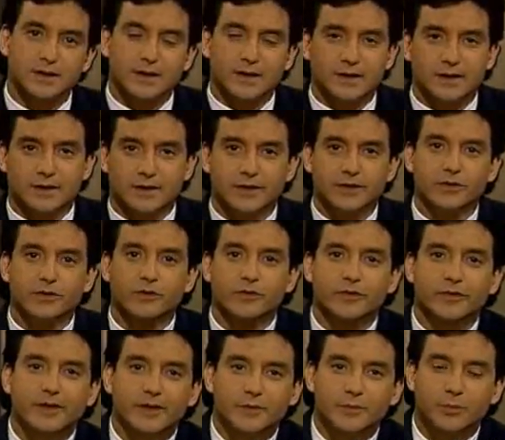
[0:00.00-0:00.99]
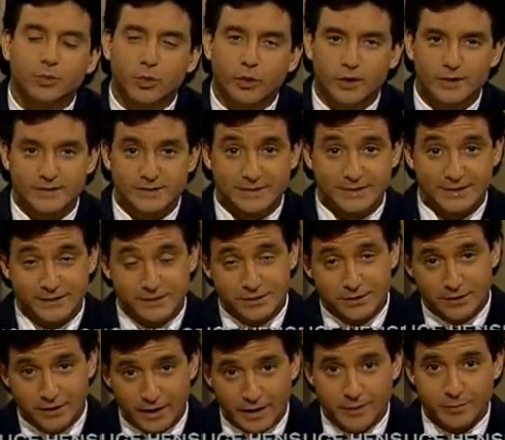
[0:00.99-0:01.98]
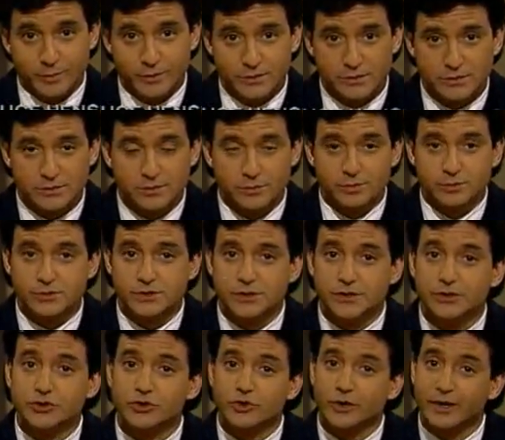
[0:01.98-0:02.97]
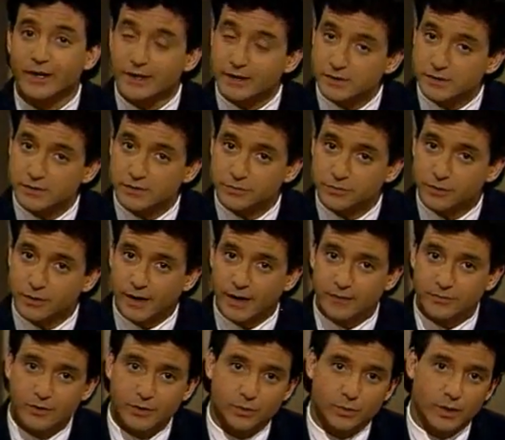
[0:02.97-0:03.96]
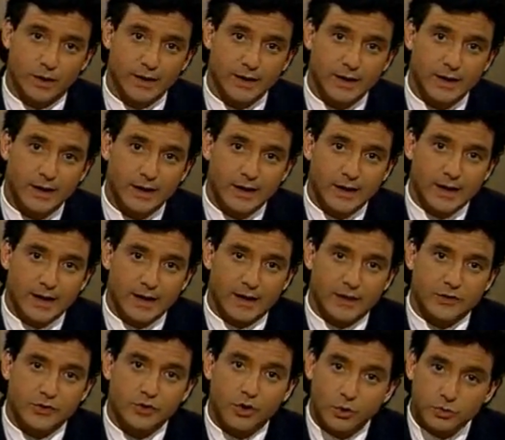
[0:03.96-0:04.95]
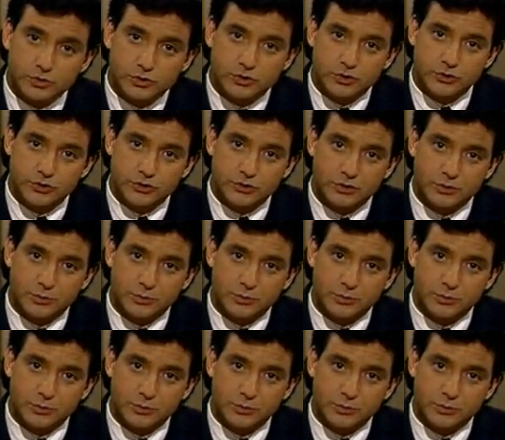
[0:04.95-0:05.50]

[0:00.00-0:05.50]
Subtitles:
Now, here are the important disclaimers. The procedure isn't for everyone, and no surgical